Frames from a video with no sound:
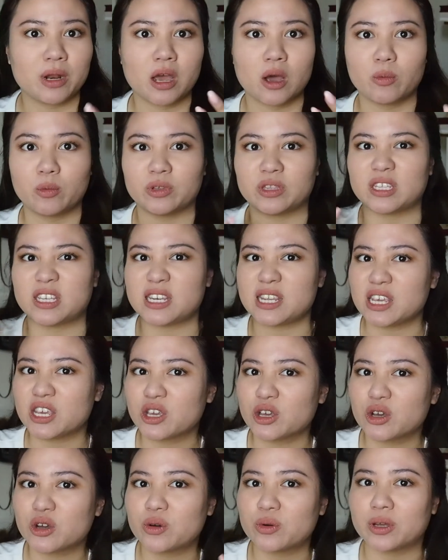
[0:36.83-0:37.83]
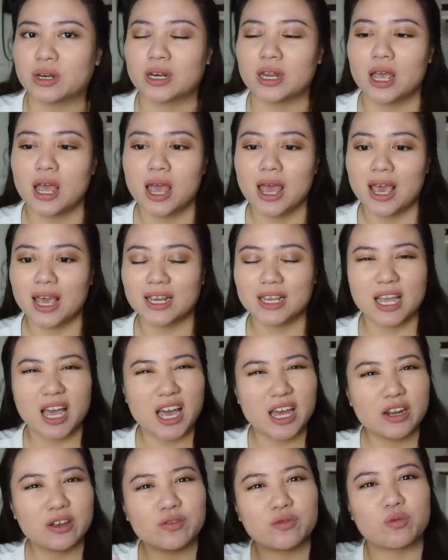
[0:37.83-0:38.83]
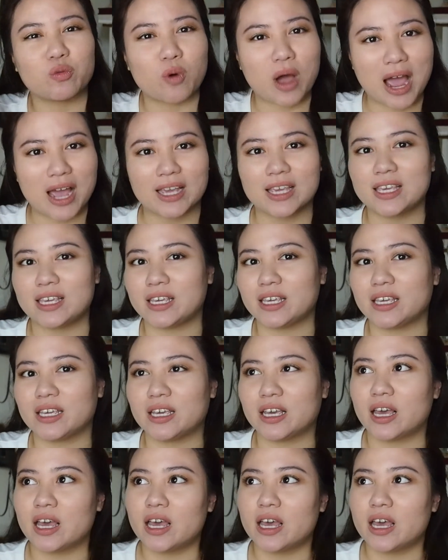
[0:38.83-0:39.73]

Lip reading: up with new and kind of wacky